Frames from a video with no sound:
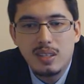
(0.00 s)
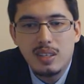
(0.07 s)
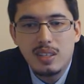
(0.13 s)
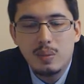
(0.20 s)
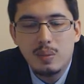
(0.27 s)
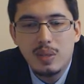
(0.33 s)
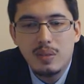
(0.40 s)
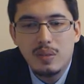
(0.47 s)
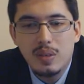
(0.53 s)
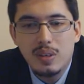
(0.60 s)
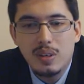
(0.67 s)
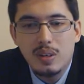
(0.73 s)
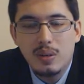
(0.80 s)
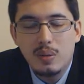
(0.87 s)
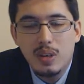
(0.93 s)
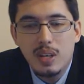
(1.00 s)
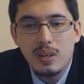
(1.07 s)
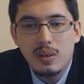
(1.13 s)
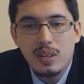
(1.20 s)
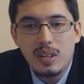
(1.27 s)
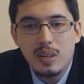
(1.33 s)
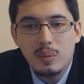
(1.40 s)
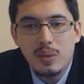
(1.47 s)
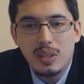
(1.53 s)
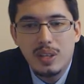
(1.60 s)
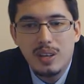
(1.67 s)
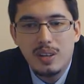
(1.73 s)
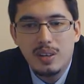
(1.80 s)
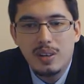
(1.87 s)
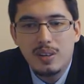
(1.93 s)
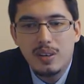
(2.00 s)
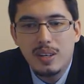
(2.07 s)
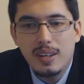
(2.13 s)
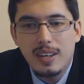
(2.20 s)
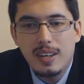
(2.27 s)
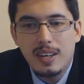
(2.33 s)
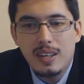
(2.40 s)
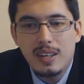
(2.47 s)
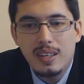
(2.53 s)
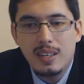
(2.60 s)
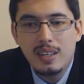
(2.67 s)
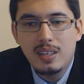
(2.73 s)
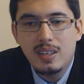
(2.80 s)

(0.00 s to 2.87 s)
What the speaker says: and then we've got Rahal Mananagan, and